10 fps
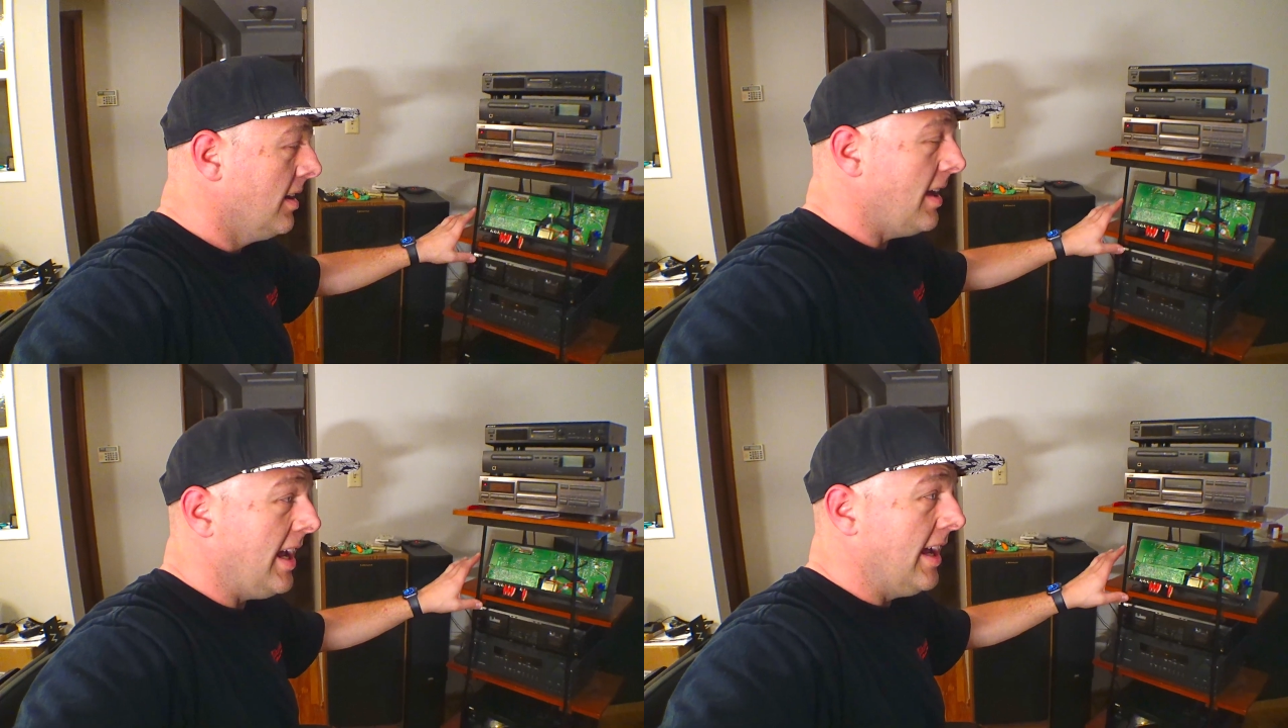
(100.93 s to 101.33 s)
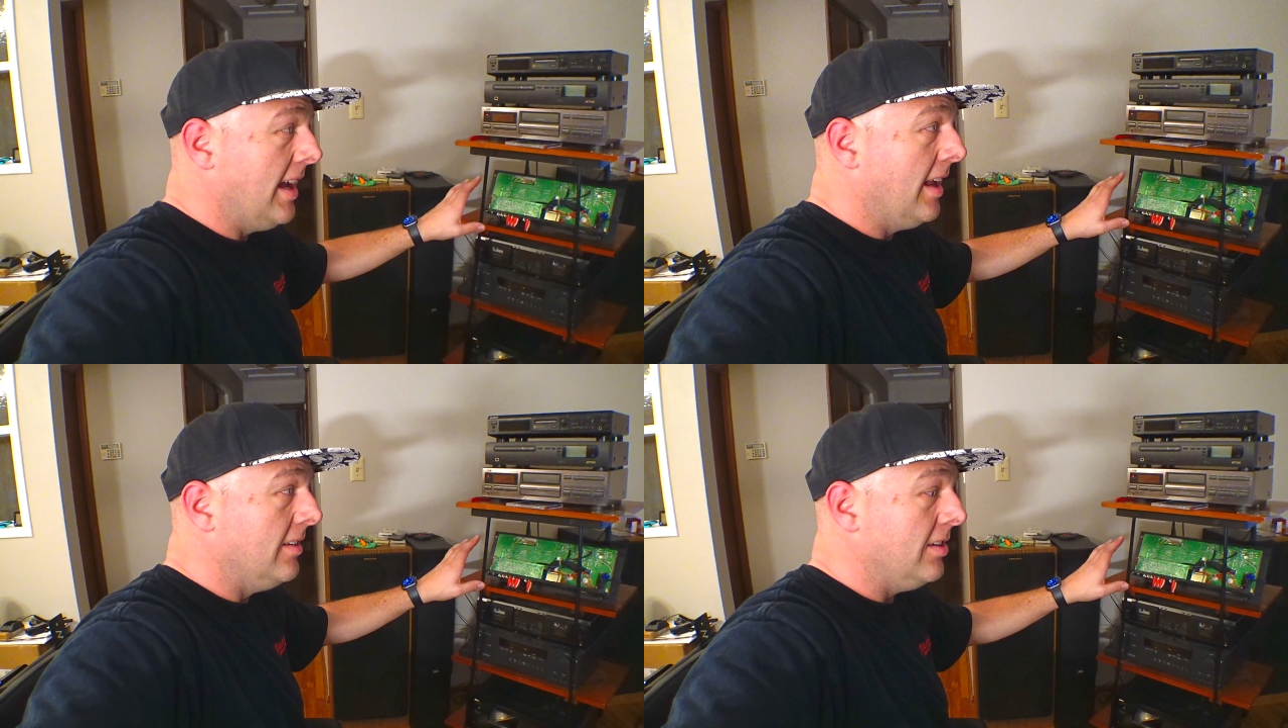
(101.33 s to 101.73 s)

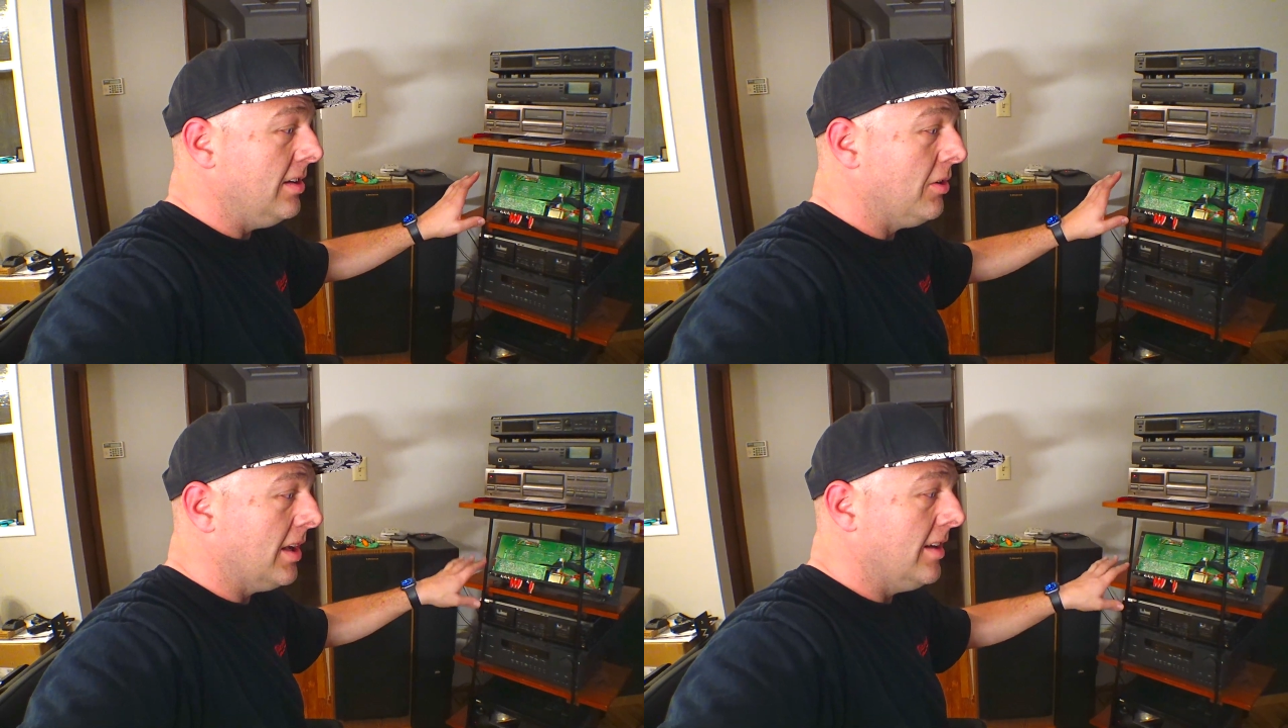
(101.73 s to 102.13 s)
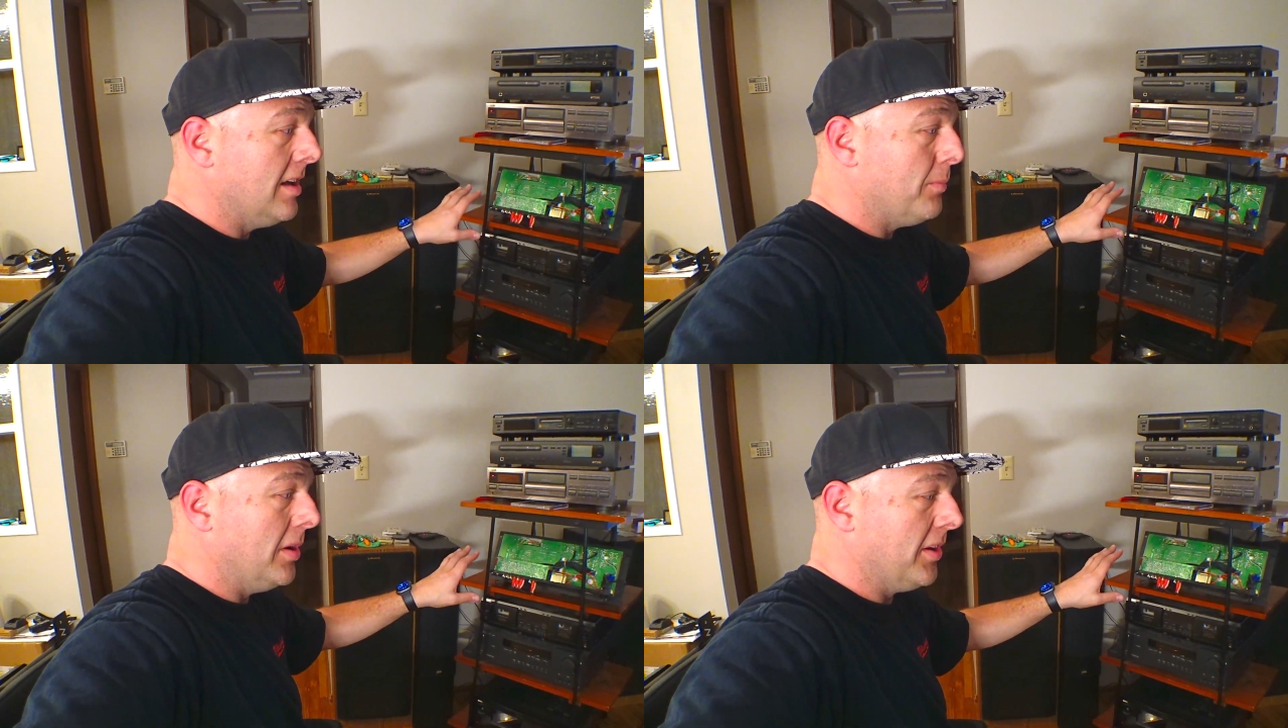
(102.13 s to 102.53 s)
And you can end
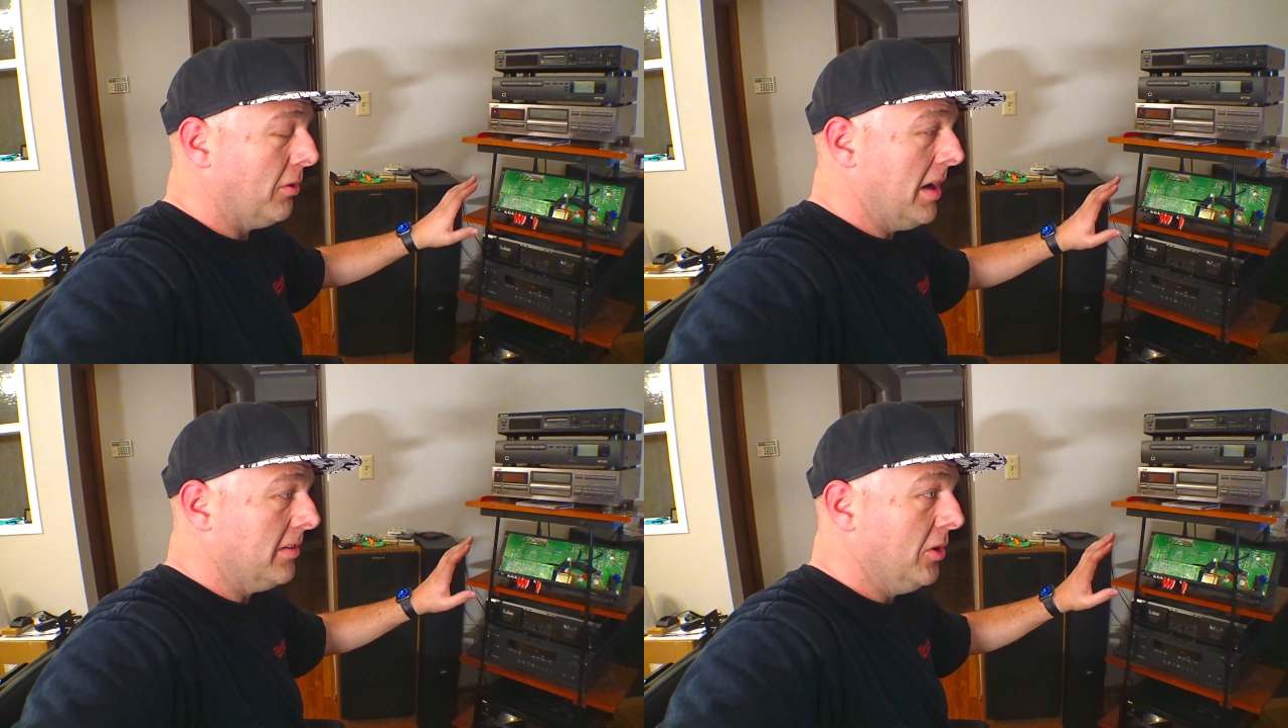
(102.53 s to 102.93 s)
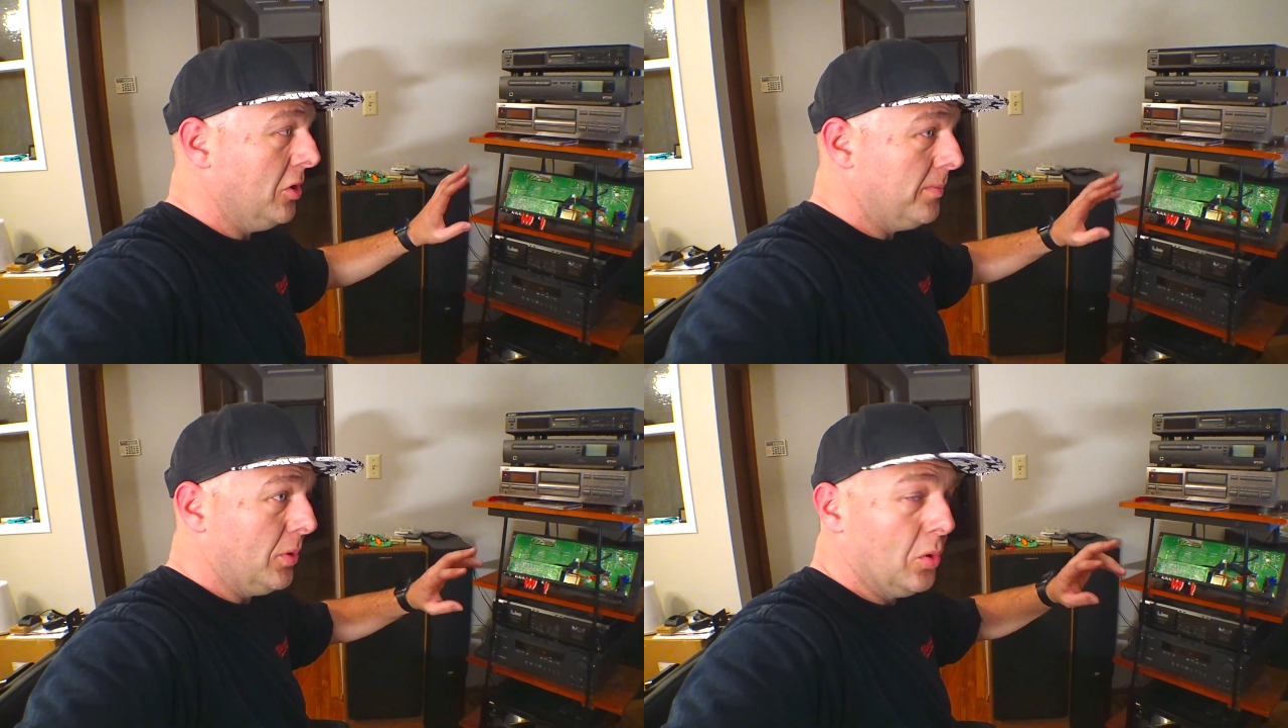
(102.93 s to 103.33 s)
up with a ground
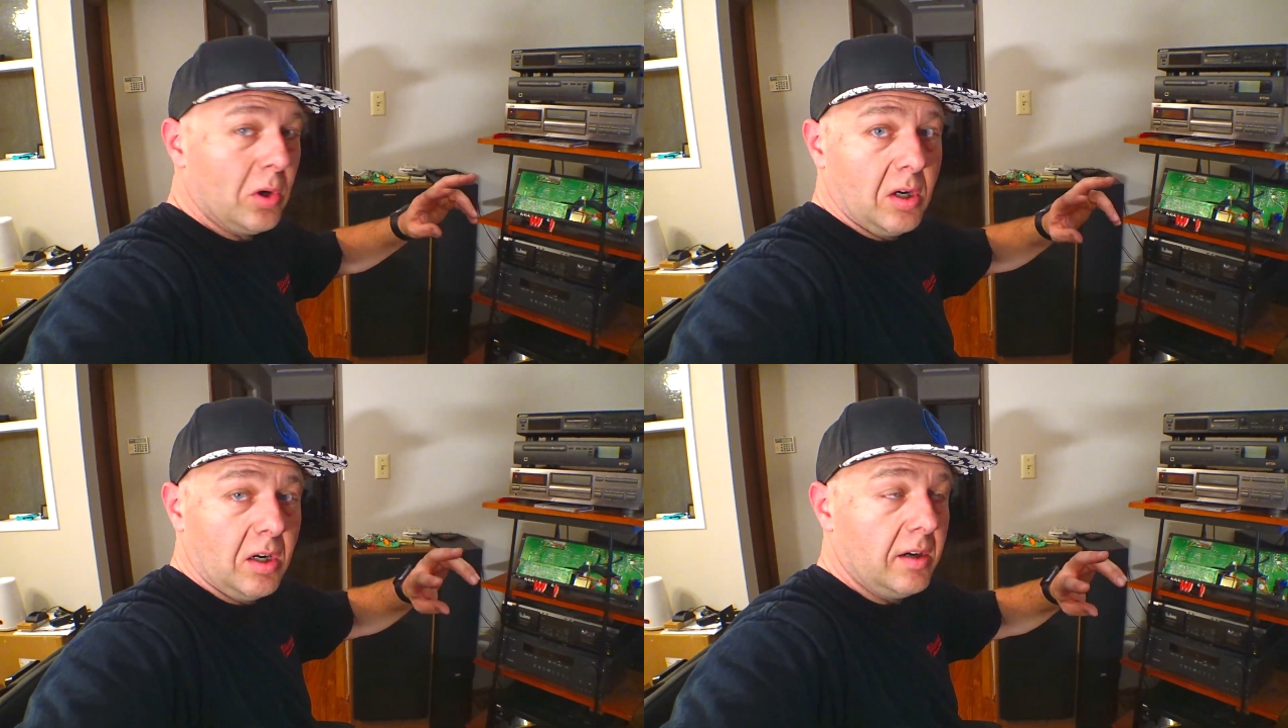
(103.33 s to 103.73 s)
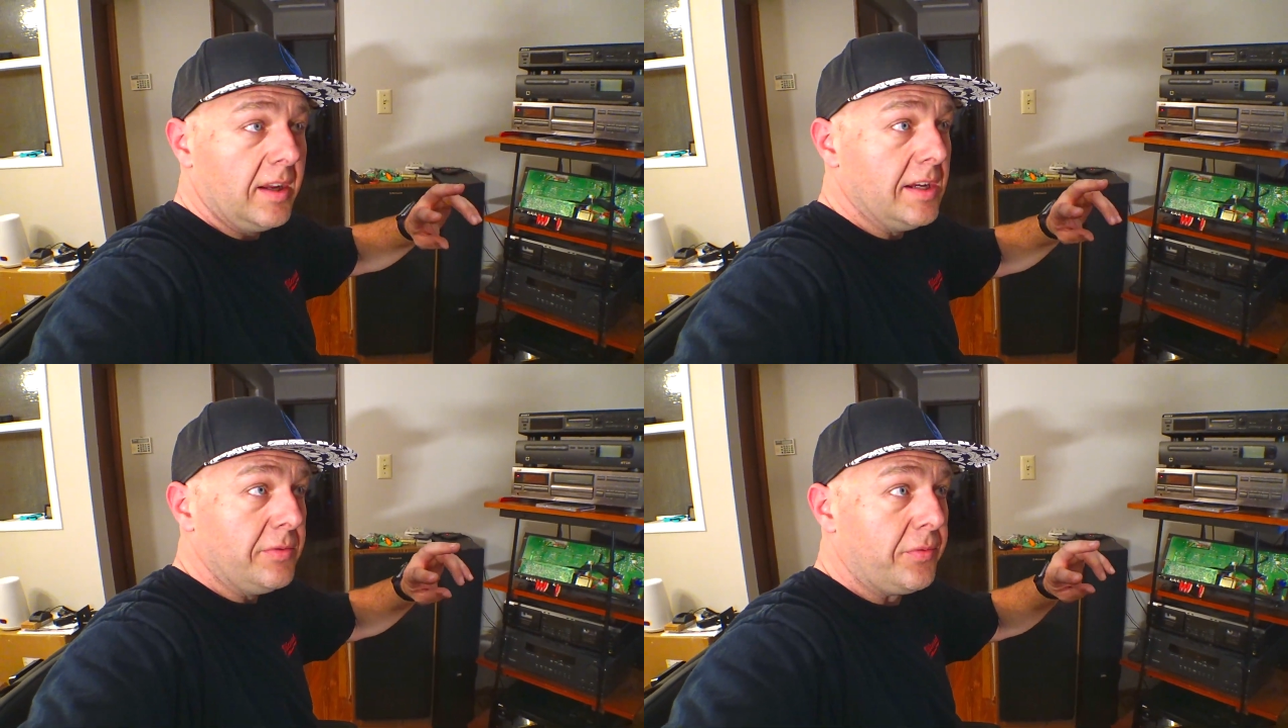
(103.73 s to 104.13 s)
loop,
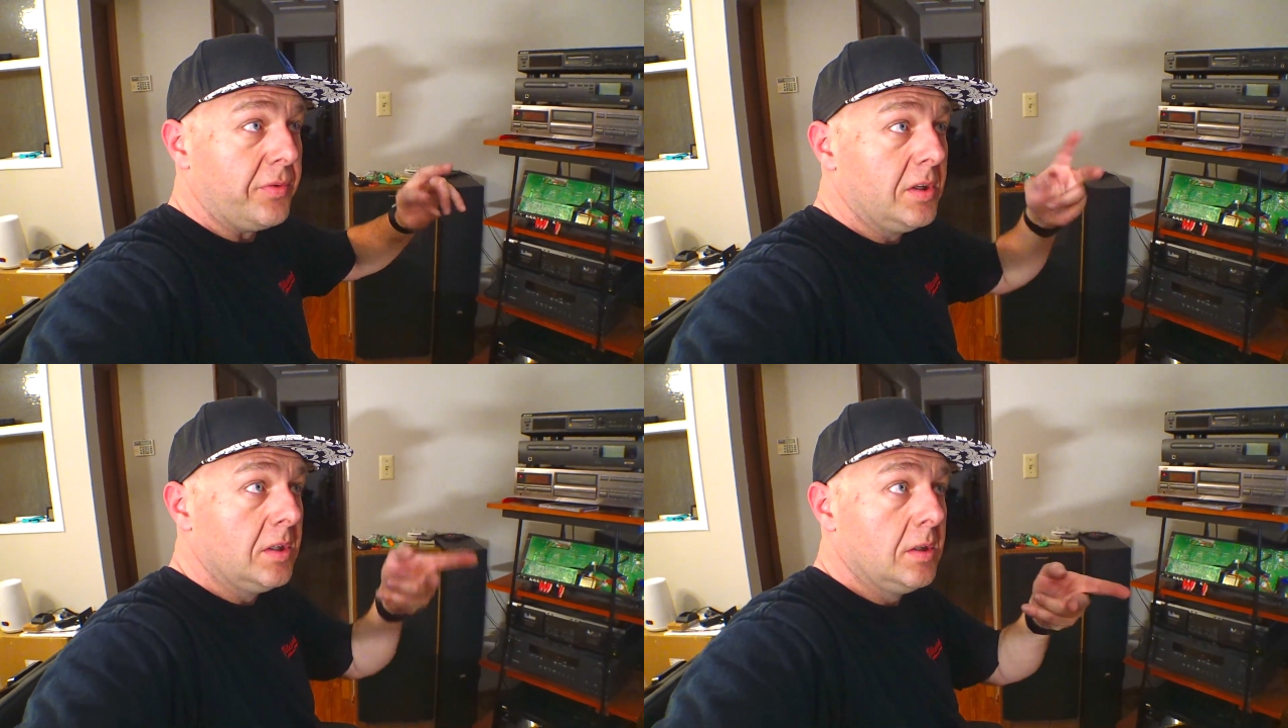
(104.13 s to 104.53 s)
or if